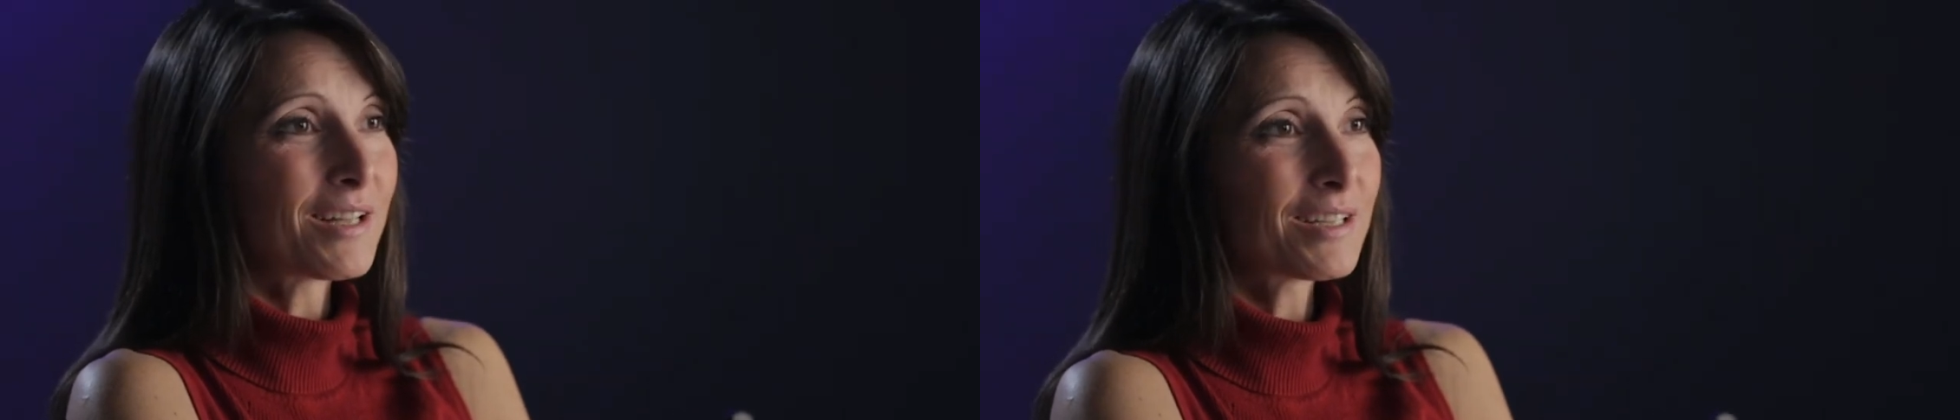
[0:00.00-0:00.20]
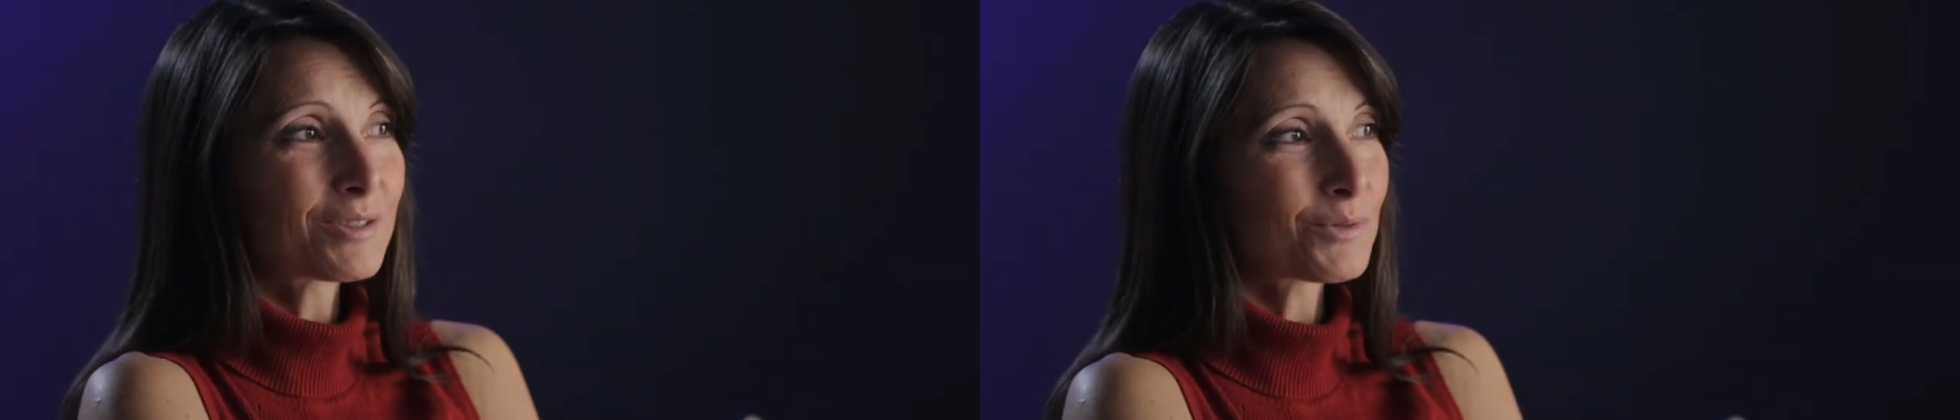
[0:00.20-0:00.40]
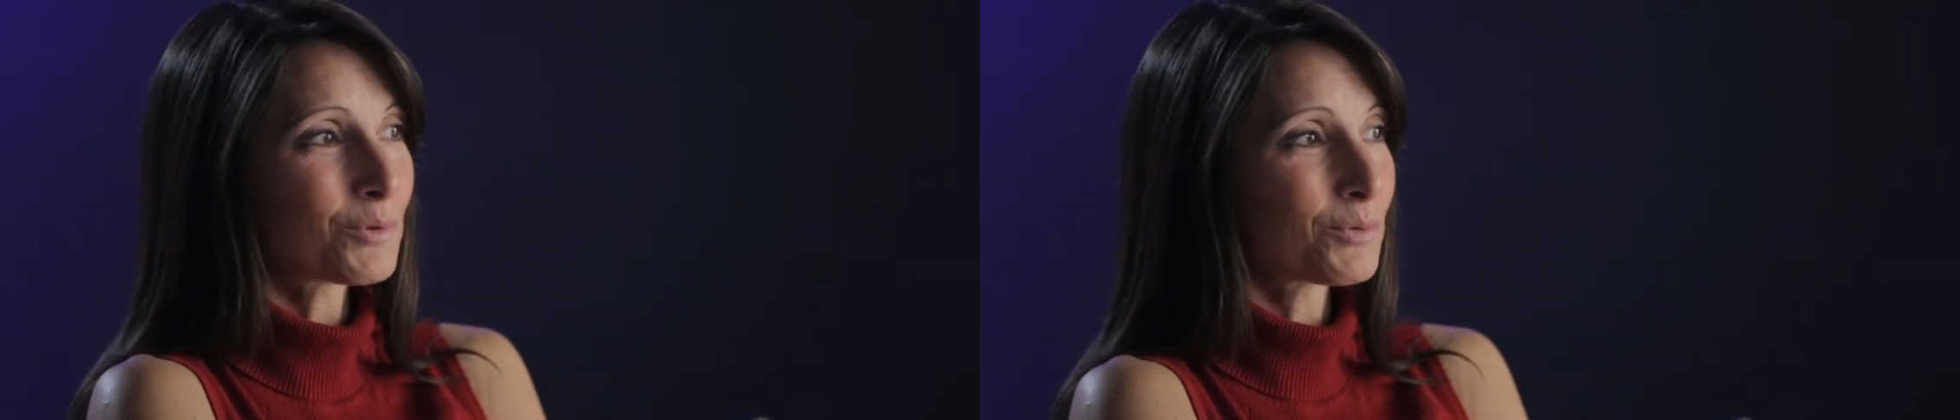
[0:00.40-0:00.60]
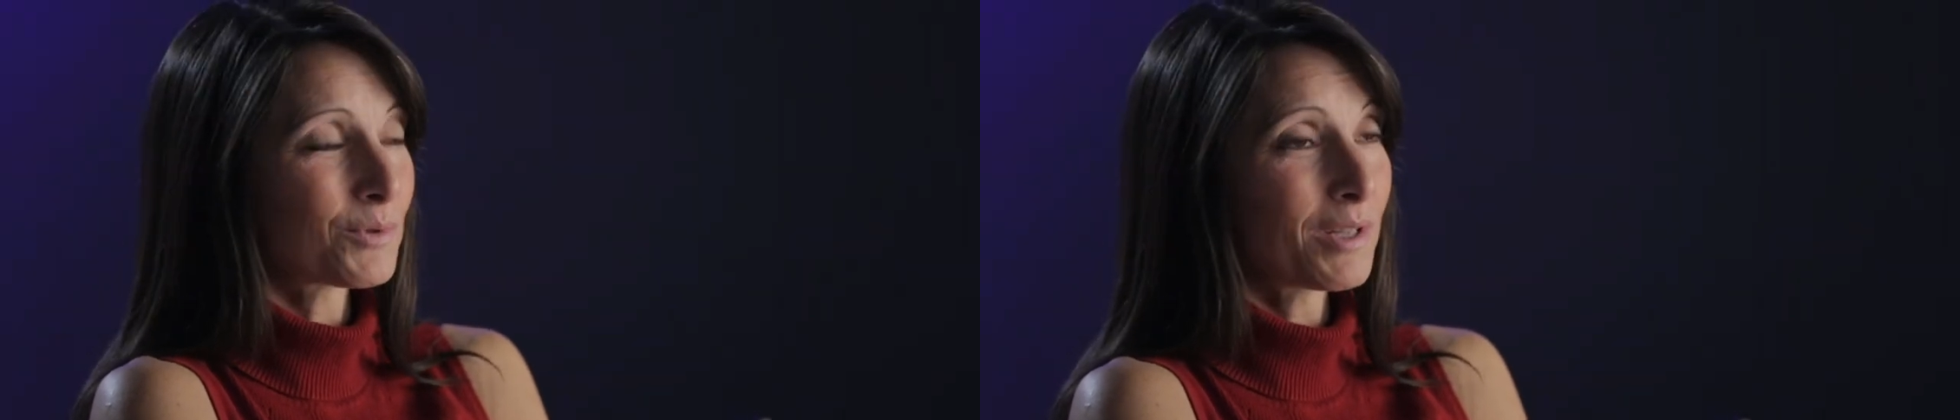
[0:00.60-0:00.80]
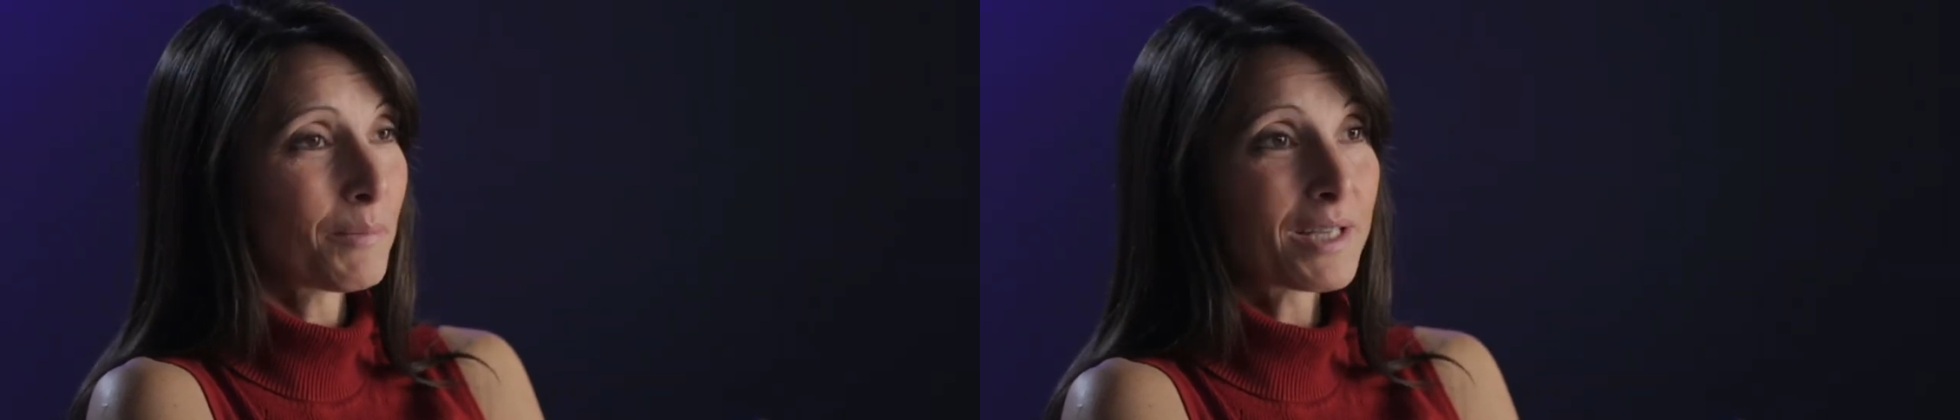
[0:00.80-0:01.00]
that's what
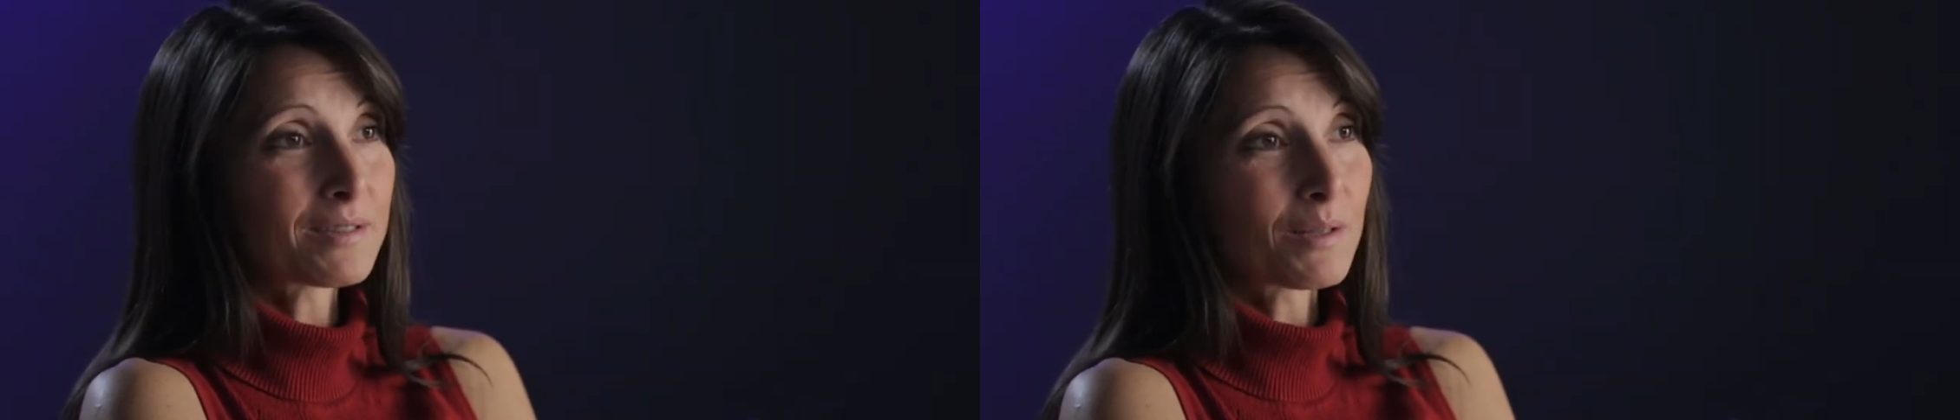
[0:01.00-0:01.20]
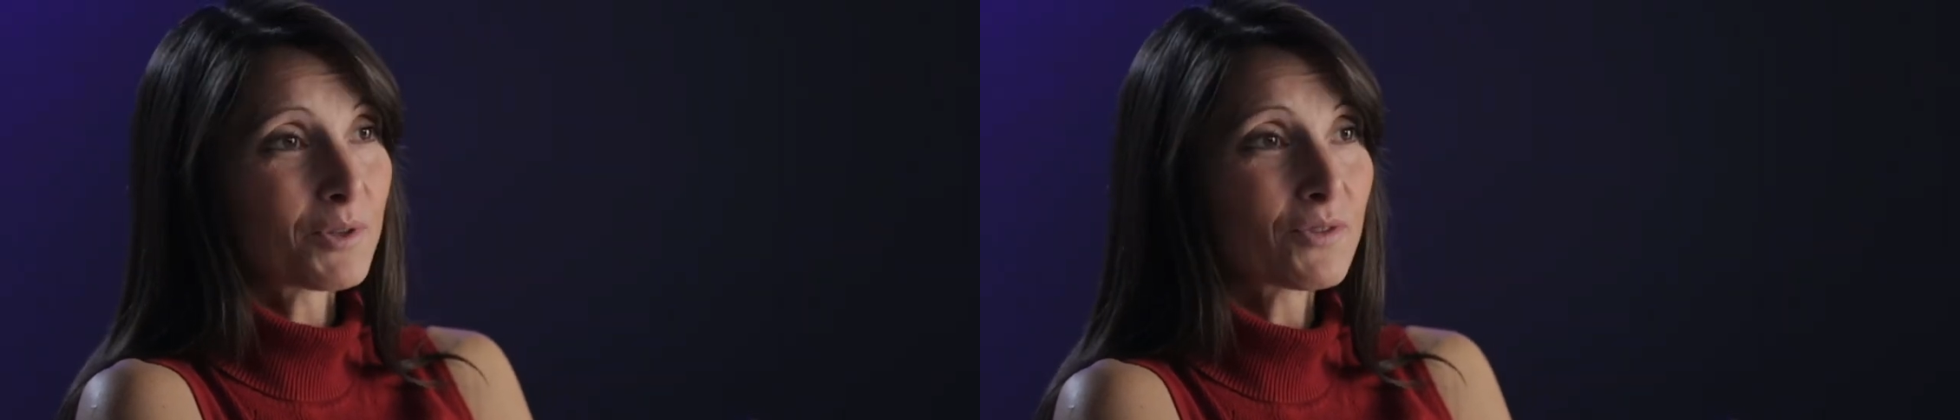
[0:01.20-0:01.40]
really makes them